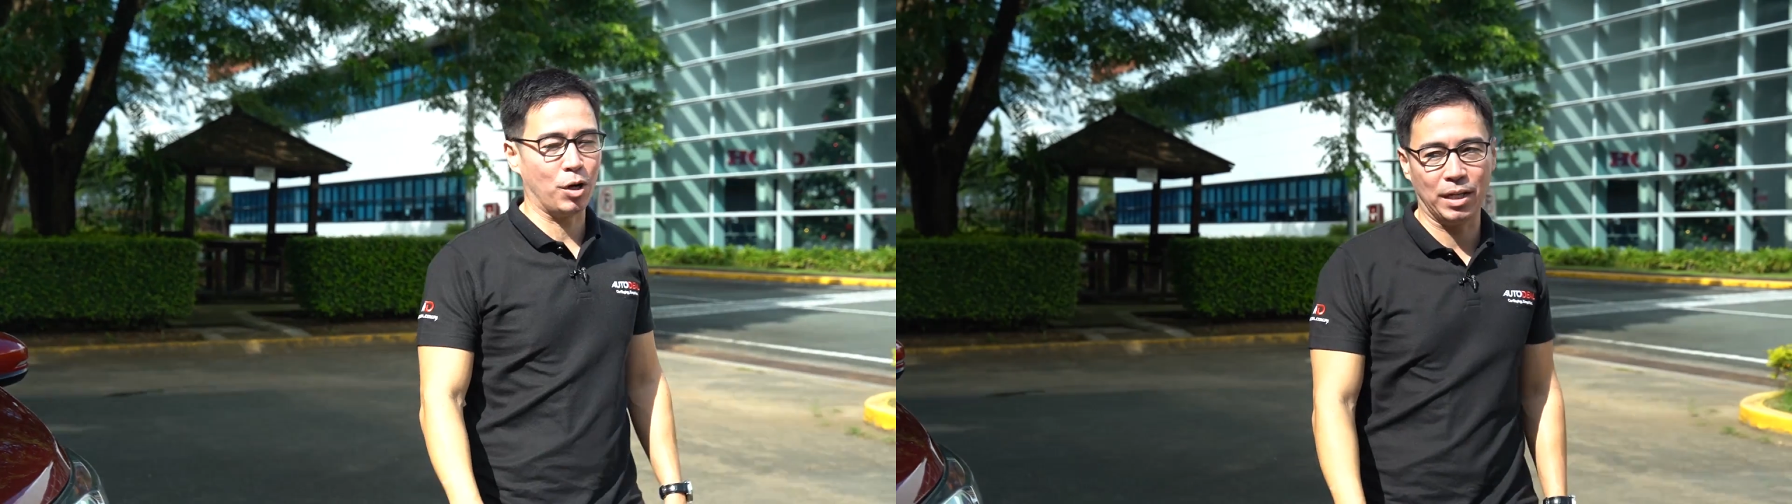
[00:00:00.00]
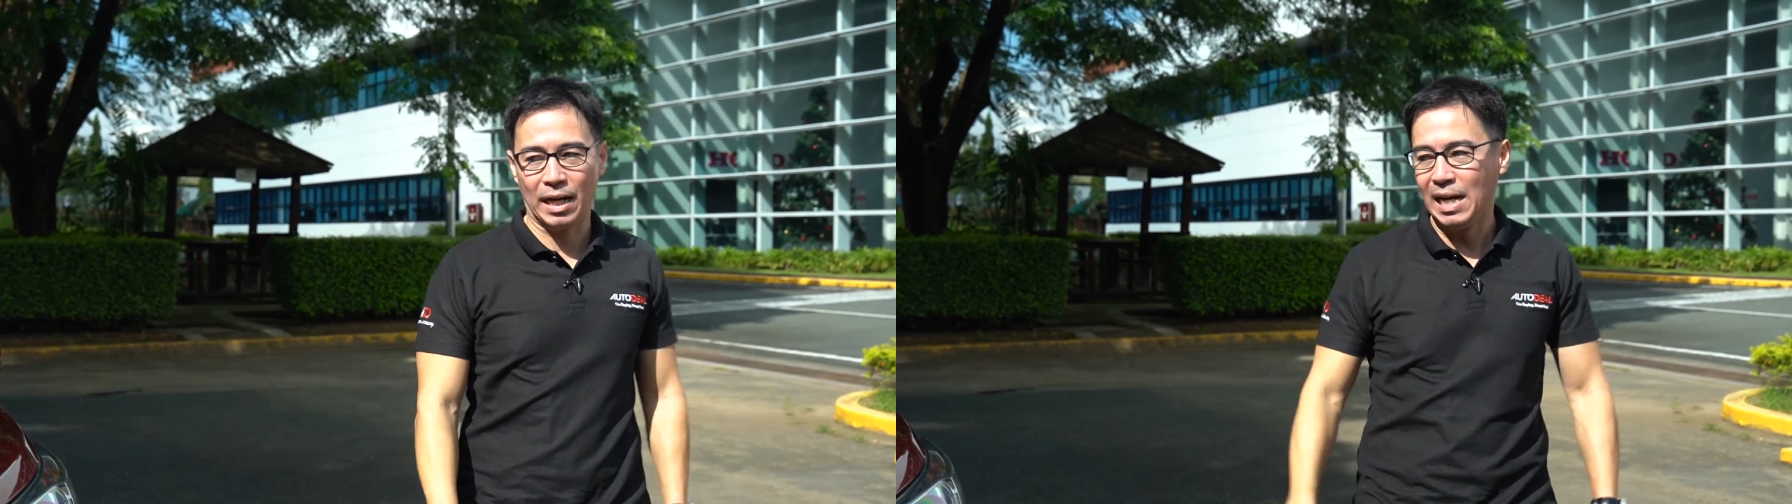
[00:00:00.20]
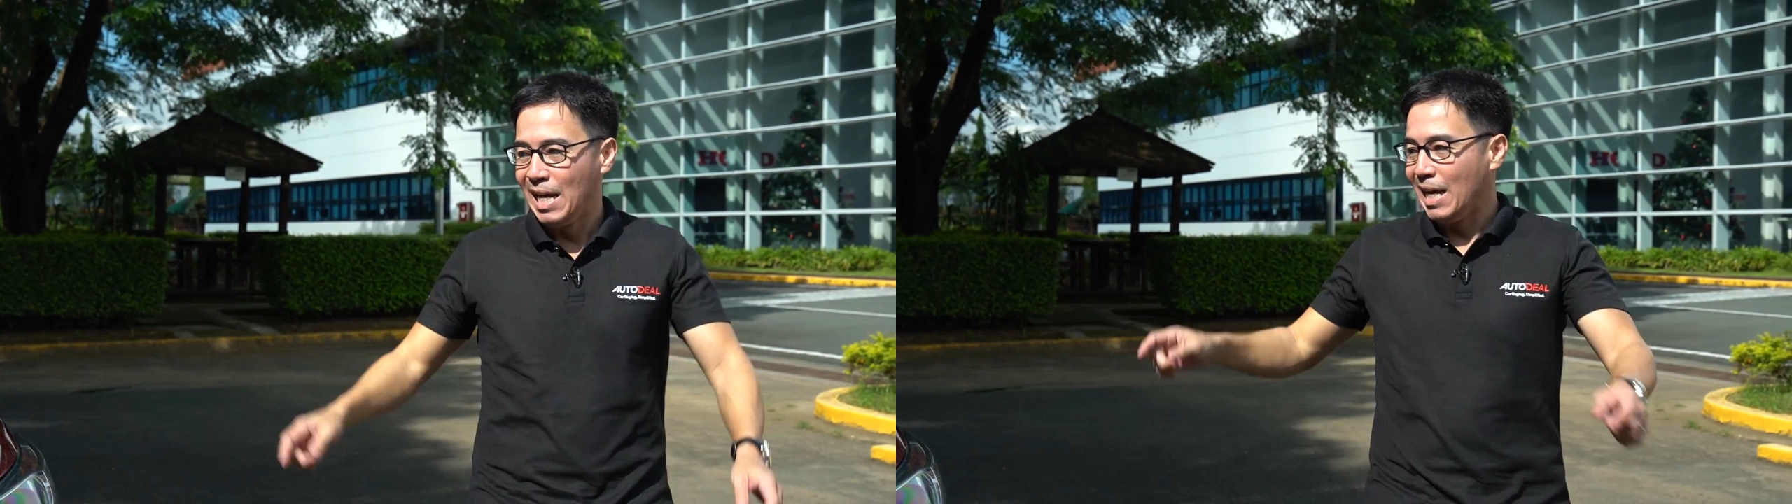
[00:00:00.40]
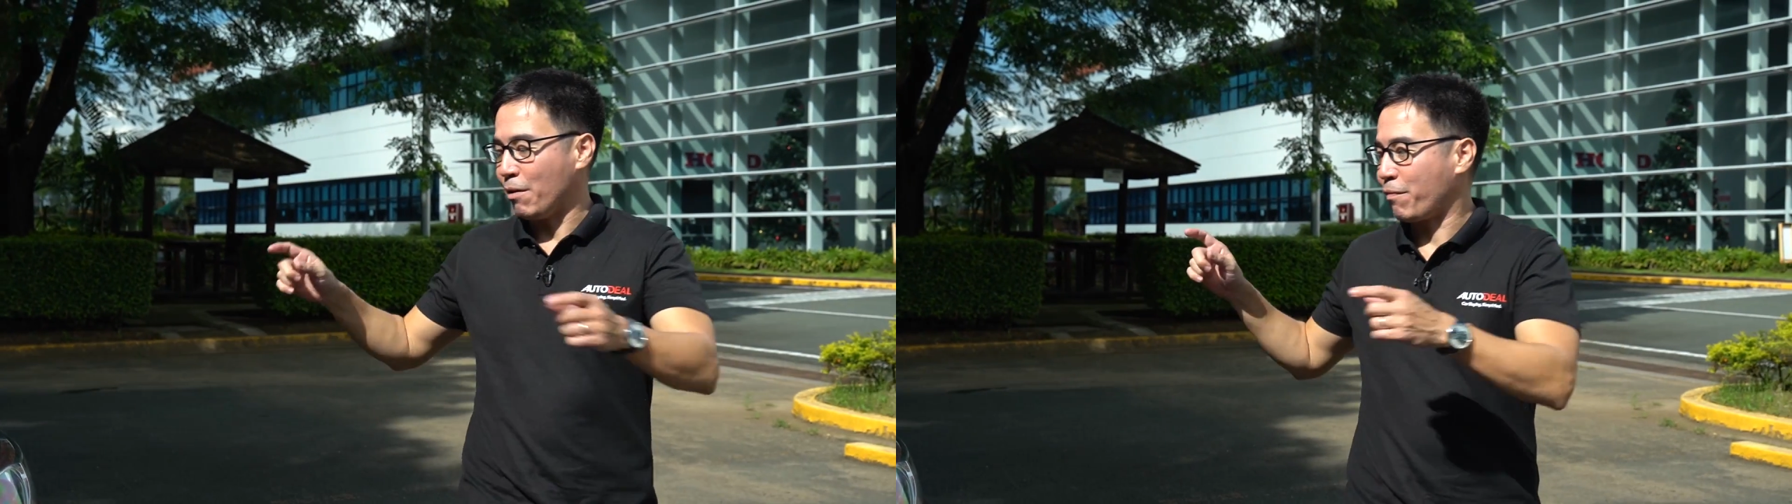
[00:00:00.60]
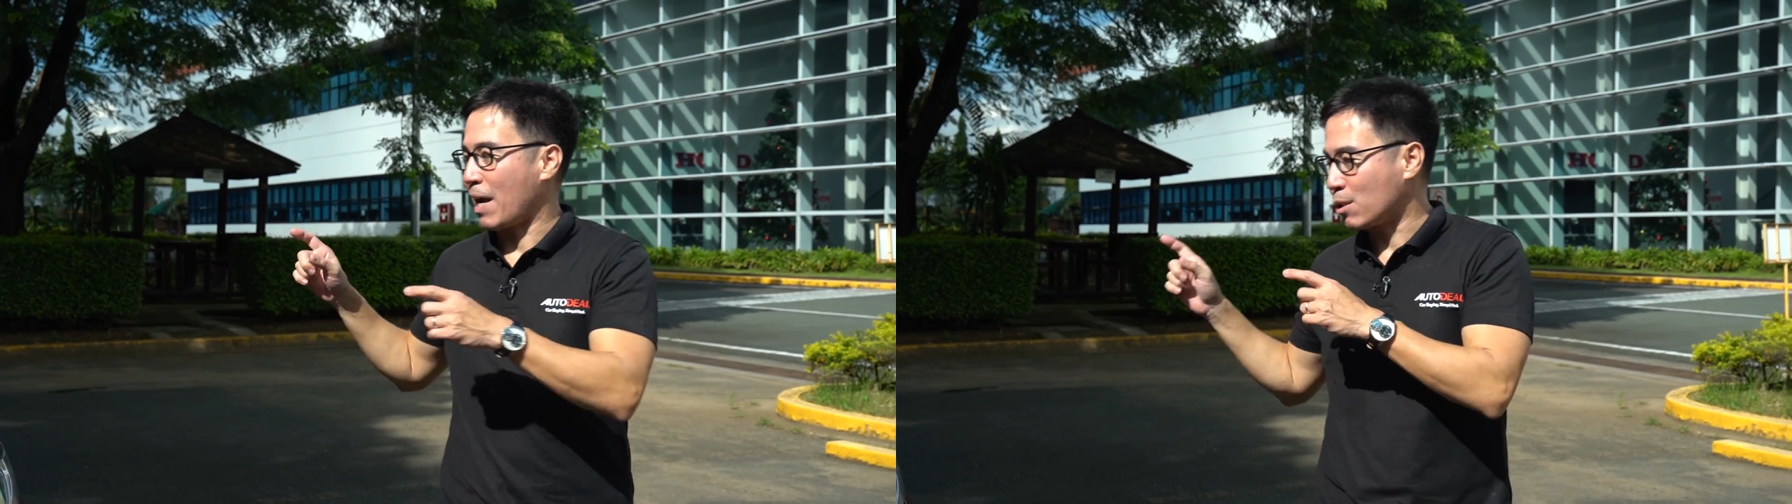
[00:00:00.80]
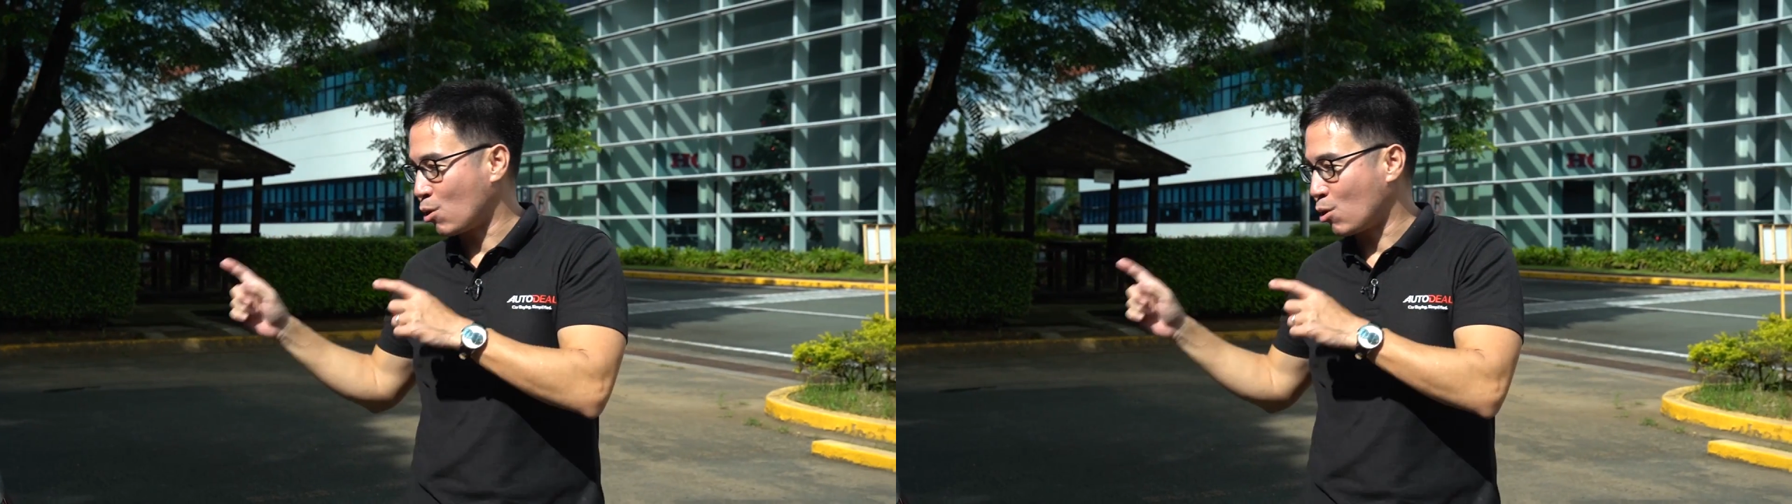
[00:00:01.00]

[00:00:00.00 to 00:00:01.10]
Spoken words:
Honda. In fact,